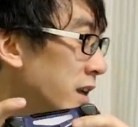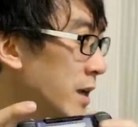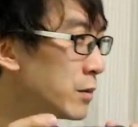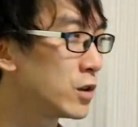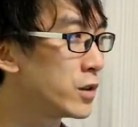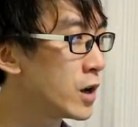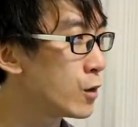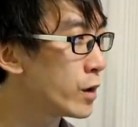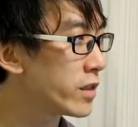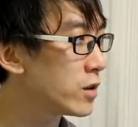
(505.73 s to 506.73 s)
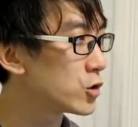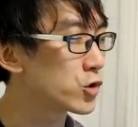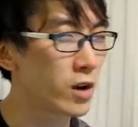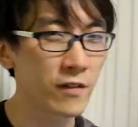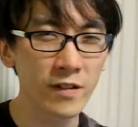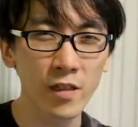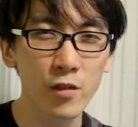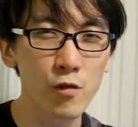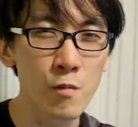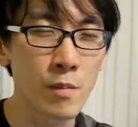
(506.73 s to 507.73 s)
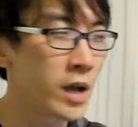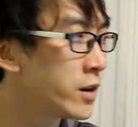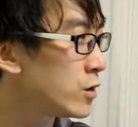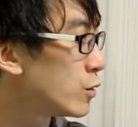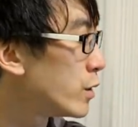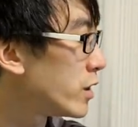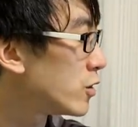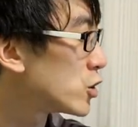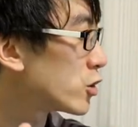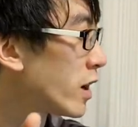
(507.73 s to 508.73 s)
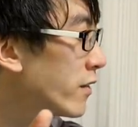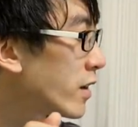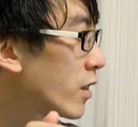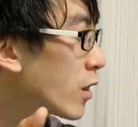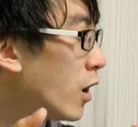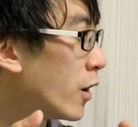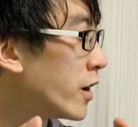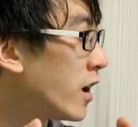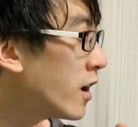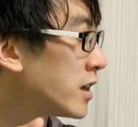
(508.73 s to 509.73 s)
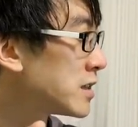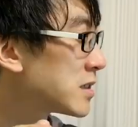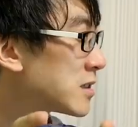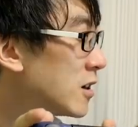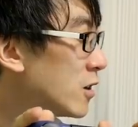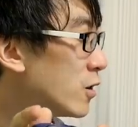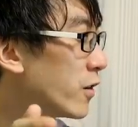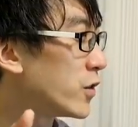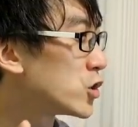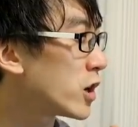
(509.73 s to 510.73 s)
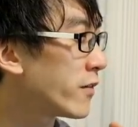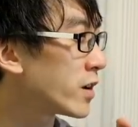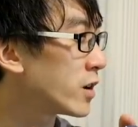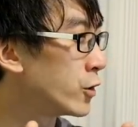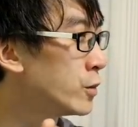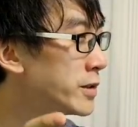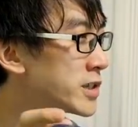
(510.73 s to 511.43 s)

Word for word: game, you'll know whether you're driving through mud or whether you're driving on ice or if you're driving on normal